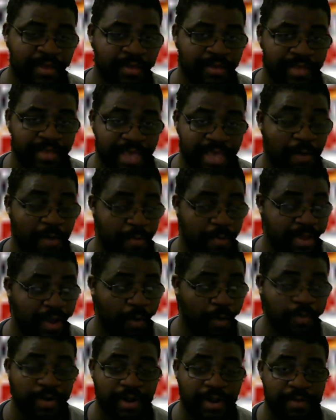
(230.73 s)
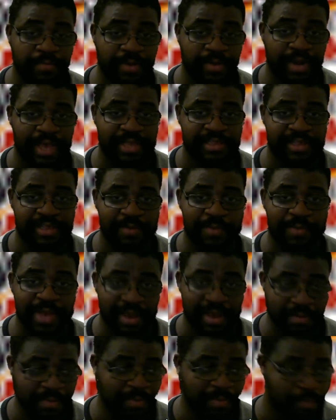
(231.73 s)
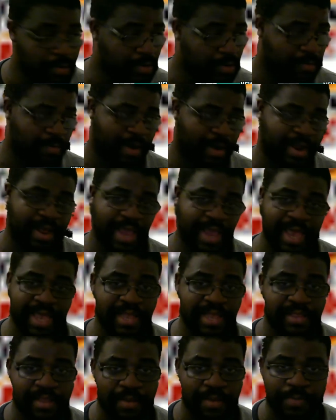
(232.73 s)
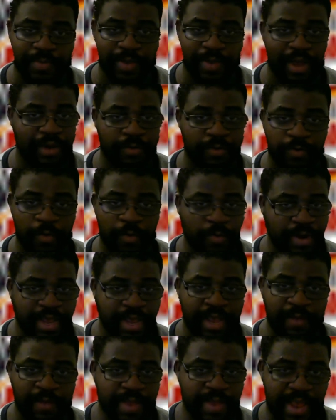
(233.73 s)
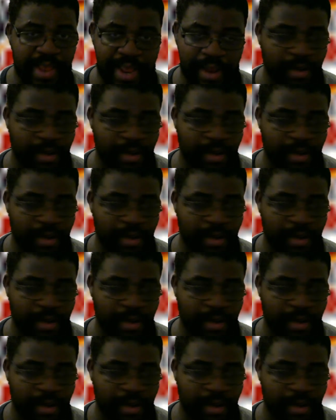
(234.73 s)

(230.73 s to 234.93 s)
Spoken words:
Yeah, we own there, but like I said, we got to be booked right. AEW, I don't know where the heck we at.